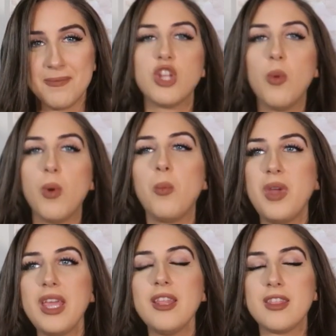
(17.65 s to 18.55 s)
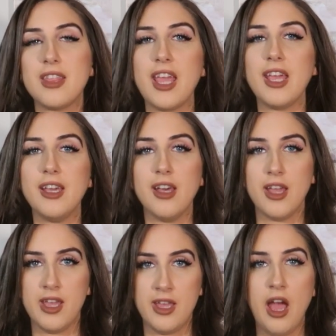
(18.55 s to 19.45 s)
So when we think
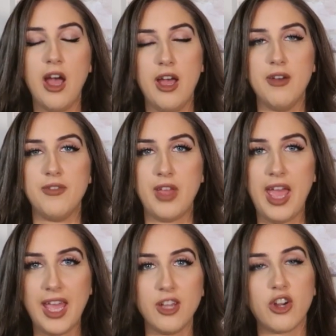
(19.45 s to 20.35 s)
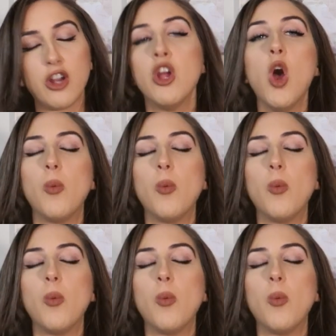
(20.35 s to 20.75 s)
of anger,